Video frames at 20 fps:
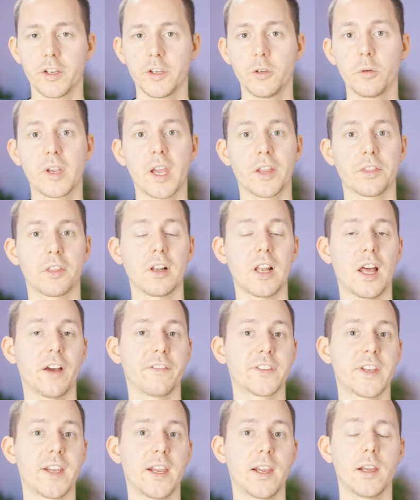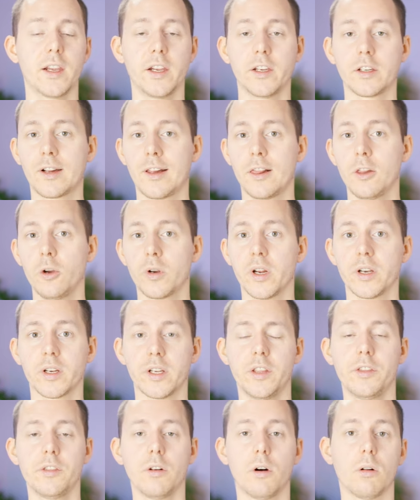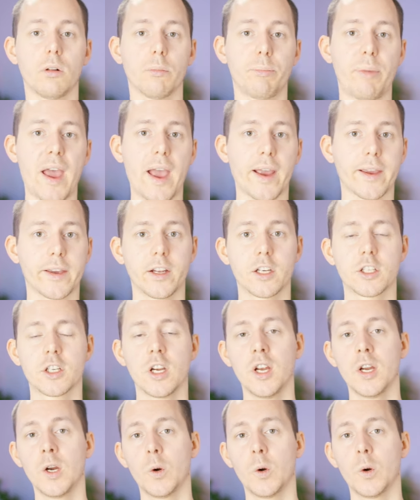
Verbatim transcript: you get the Lavier included in the whole package.